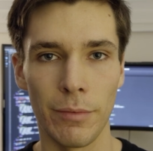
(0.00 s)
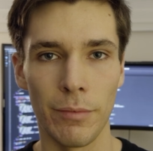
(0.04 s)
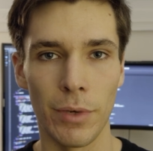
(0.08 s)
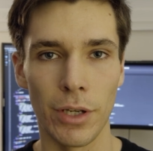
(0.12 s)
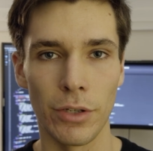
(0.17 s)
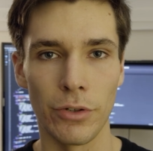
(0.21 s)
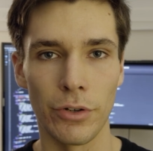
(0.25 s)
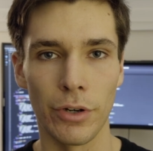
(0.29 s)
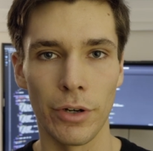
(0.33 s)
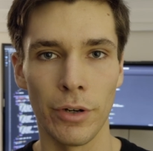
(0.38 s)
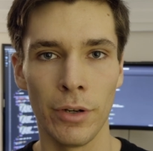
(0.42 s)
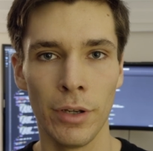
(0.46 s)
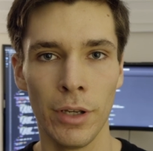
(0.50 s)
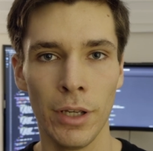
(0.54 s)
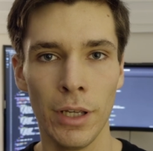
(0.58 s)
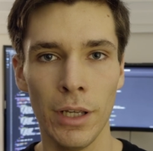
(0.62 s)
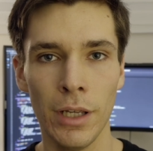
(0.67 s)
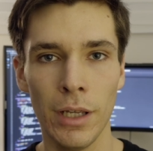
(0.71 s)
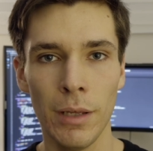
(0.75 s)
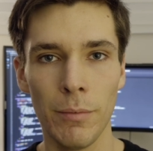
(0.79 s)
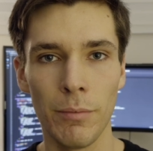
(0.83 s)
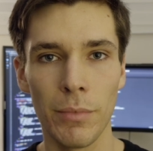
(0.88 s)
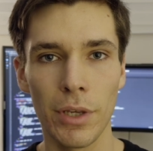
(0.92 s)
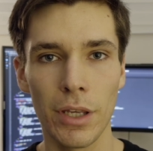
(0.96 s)
major
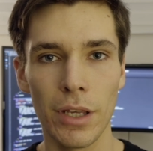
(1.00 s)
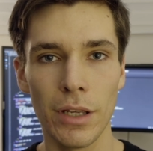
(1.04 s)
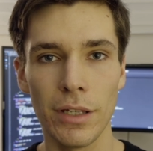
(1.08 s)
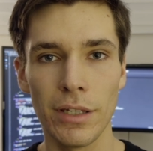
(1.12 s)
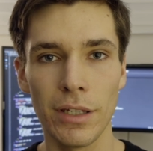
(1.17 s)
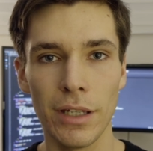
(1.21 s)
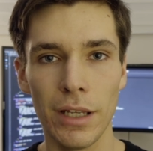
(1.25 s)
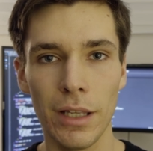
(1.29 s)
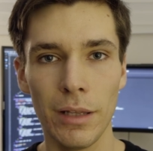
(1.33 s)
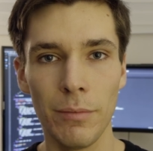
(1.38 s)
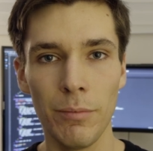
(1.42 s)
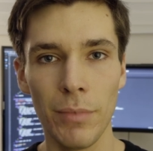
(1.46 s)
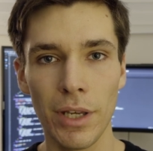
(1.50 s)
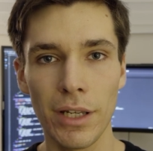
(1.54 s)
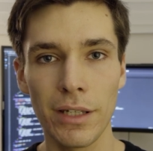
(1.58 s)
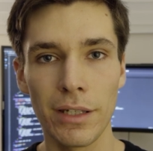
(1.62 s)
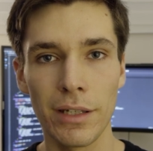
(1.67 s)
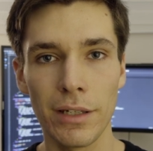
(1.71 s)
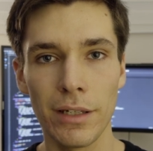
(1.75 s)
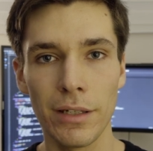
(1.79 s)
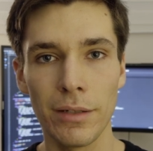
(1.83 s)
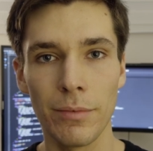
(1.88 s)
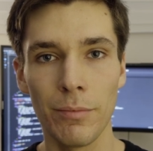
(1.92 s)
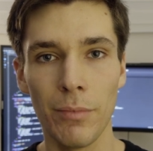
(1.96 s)
because it
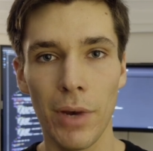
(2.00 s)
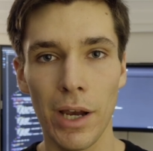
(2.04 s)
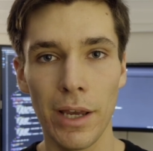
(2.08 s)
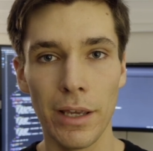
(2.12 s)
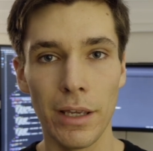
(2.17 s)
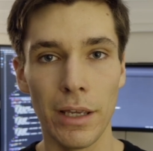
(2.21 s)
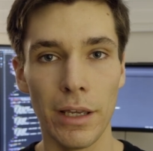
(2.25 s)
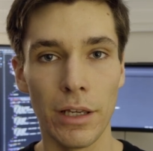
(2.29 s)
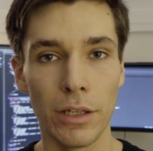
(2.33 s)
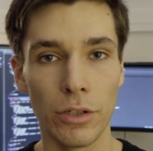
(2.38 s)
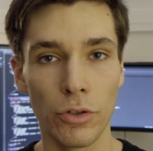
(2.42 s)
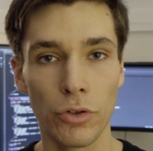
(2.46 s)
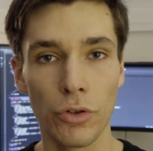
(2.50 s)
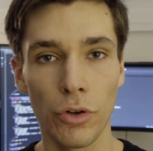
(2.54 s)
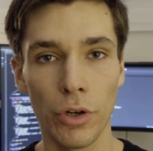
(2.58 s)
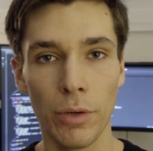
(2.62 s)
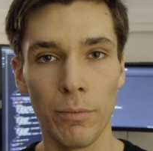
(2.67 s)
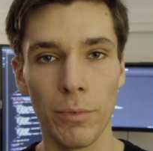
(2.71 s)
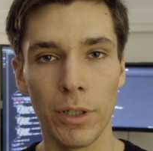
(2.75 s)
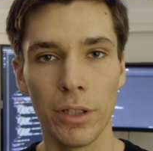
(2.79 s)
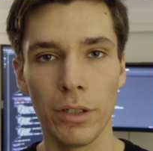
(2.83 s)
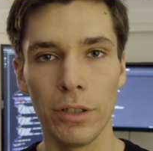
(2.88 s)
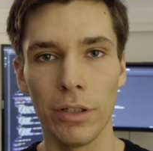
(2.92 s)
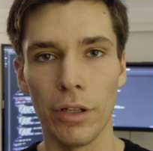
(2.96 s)
mixes my
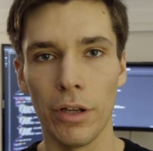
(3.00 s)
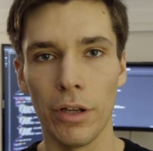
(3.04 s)
enjoyment